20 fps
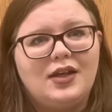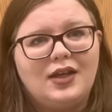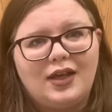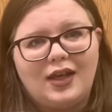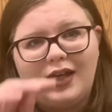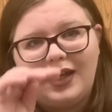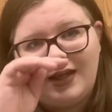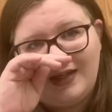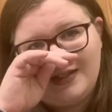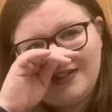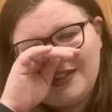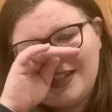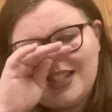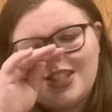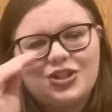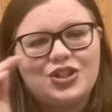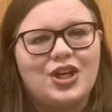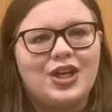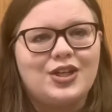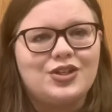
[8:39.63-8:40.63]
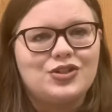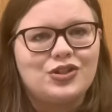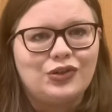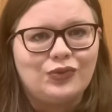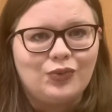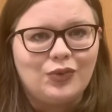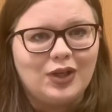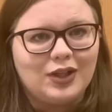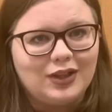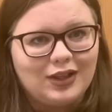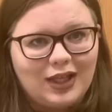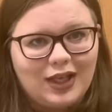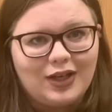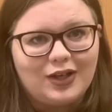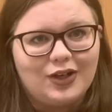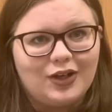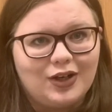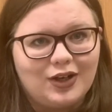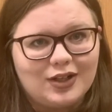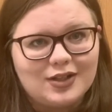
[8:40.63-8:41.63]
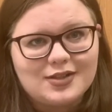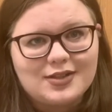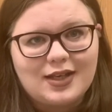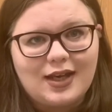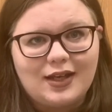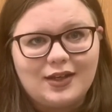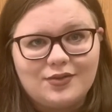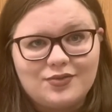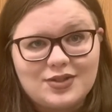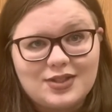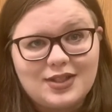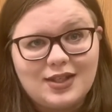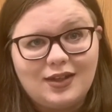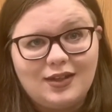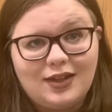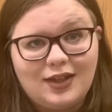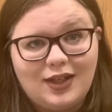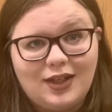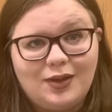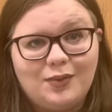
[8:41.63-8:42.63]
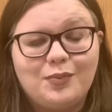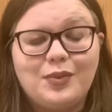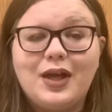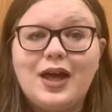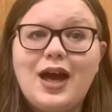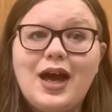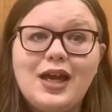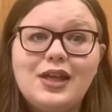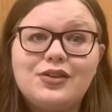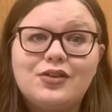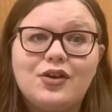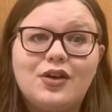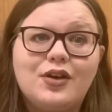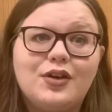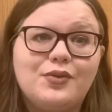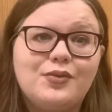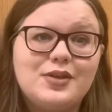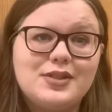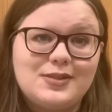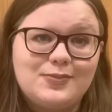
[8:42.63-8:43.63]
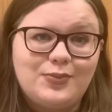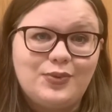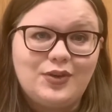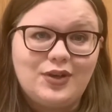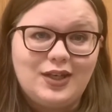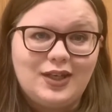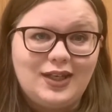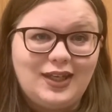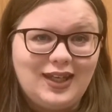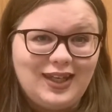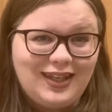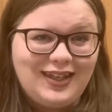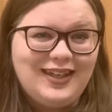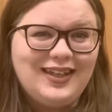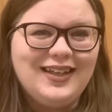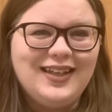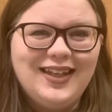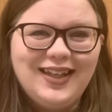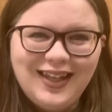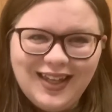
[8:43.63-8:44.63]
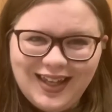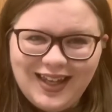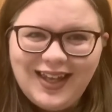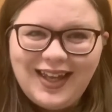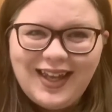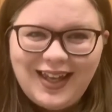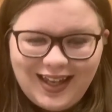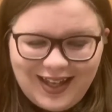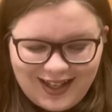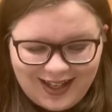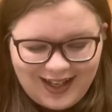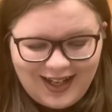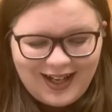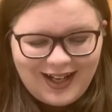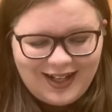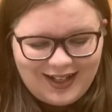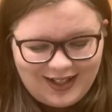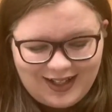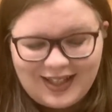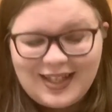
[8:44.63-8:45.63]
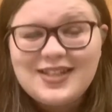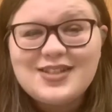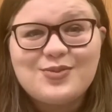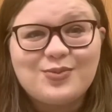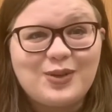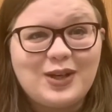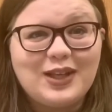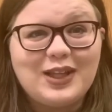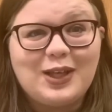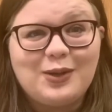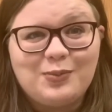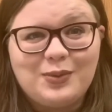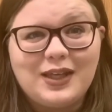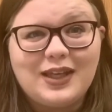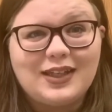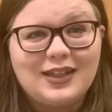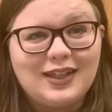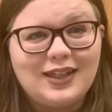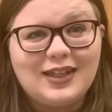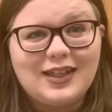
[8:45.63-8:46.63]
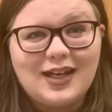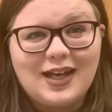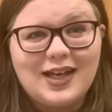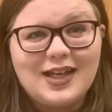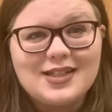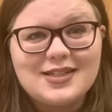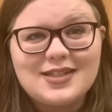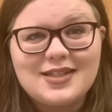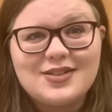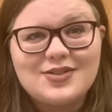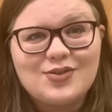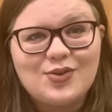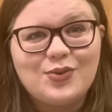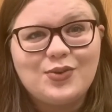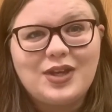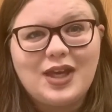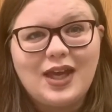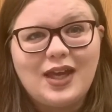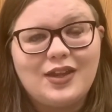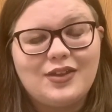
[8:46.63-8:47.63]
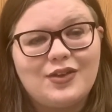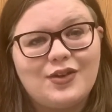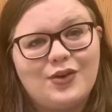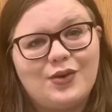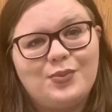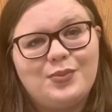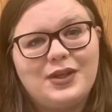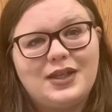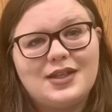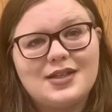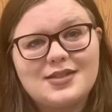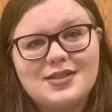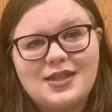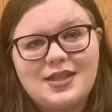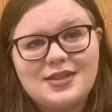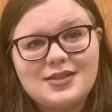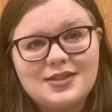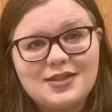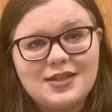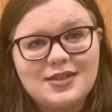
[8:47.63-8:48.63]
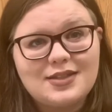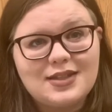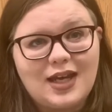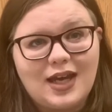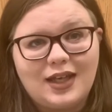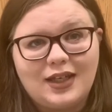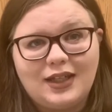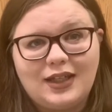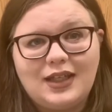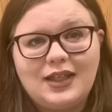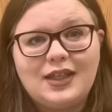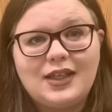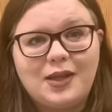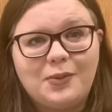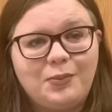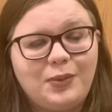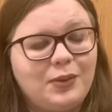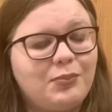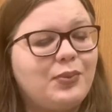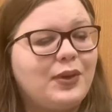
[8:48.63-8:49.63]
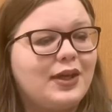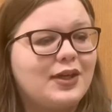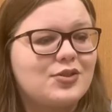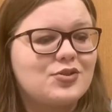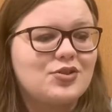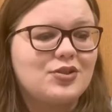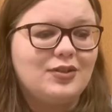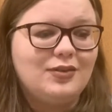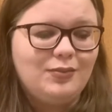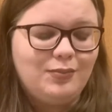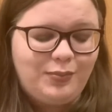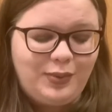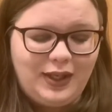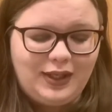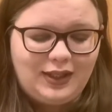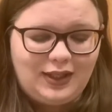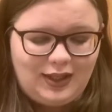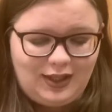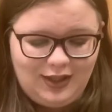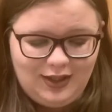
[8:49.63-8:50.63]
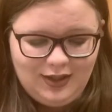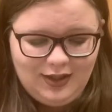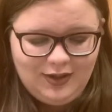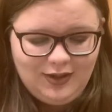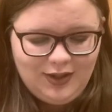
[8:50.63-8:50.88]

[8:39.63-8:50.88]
and just changing one letter is kind of silly, but I thought it was pretty. He's really picky, guys. It's okay though, because he's the daddy. He can be picky.